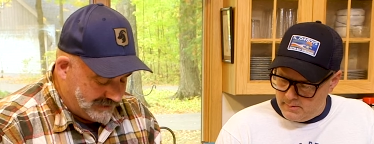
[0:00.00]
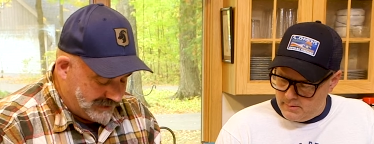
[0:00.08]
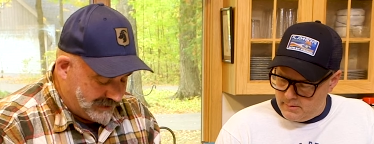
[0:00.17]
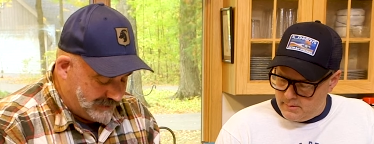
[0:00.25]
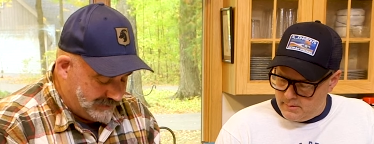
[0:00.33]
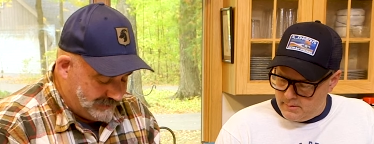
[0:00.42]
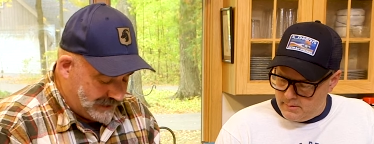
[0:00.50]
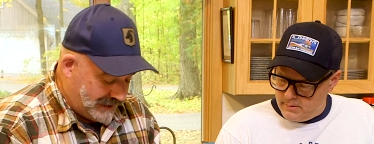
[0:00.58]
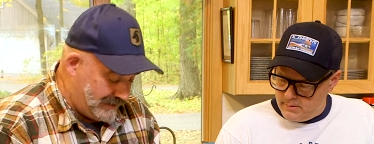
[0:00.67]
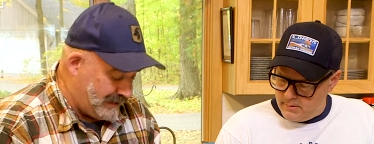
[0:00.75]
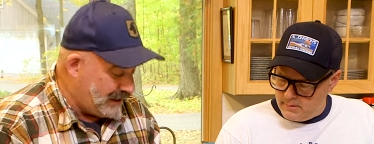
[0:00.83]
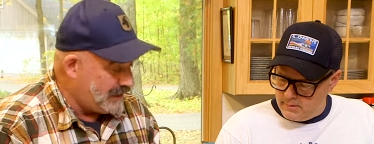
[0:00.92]
Speaker 1: say,
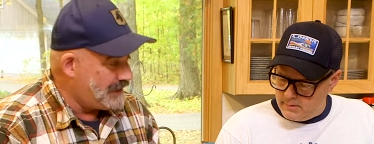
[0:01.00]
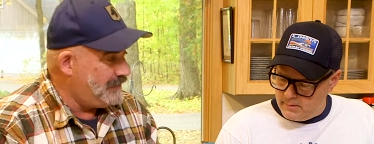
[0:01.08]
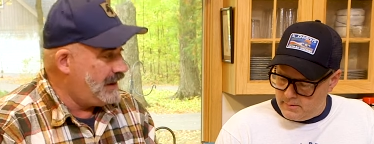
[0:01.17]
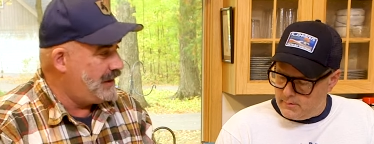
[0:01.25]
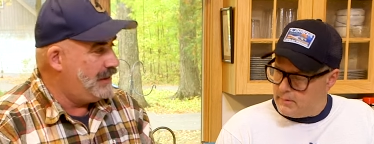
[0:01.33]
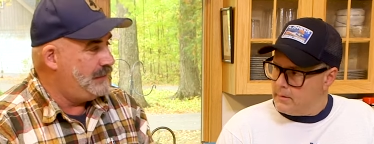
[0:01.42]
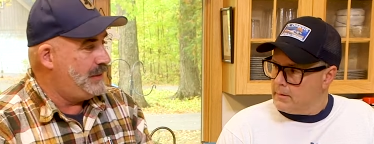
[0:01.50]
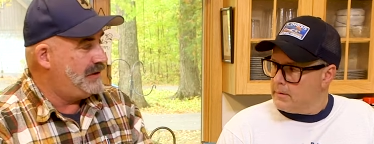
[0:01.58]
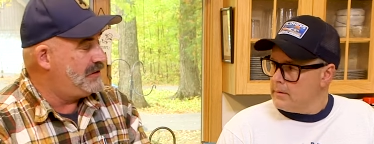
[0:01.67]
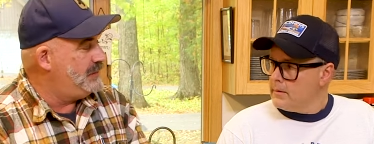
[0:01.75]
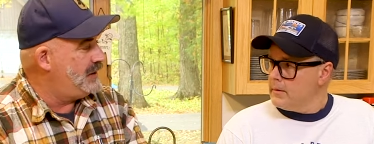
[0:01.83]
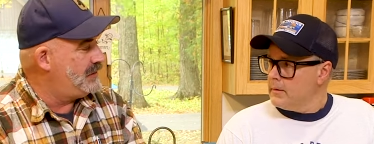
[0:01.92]
I'd say, how to make a
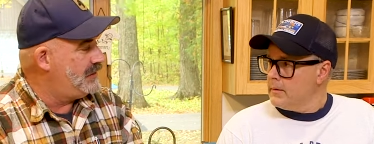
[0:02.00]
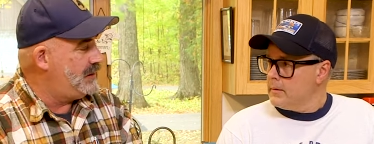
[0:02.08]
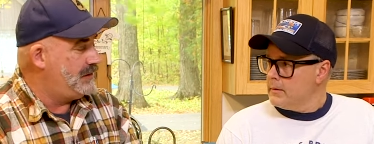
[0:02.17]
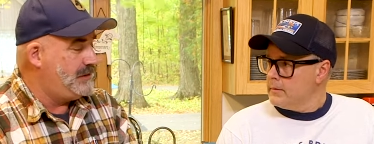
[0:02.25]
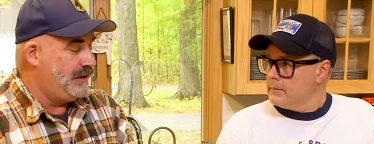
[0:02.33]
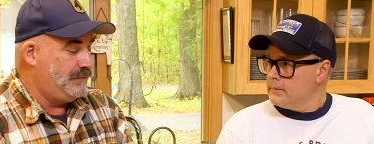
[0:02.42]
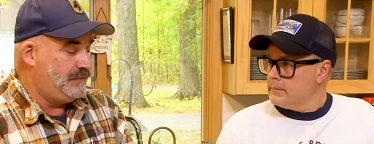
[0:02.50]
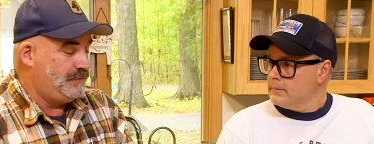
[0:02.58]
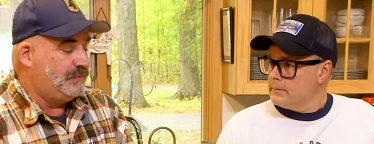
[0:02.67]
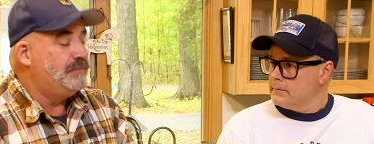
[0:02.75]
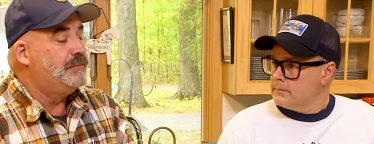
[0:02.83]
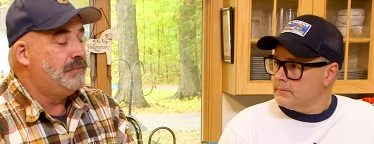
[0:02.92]
bechamel sauce. He,
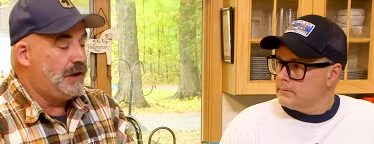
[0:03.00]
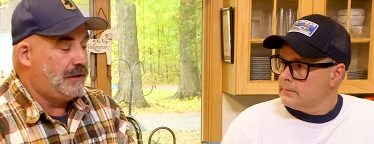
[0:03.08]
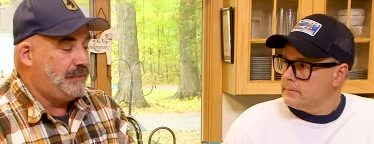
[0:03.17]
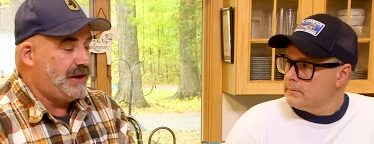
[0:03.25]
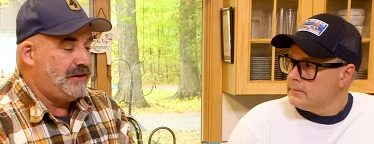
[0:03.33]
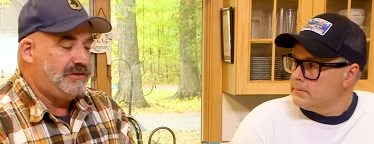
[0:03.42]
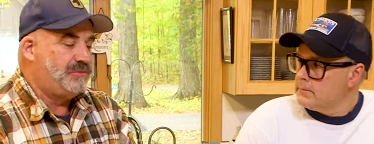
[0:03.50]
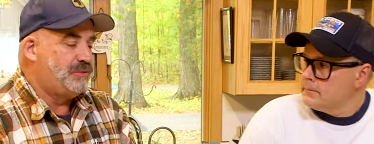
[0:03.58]
you, know, page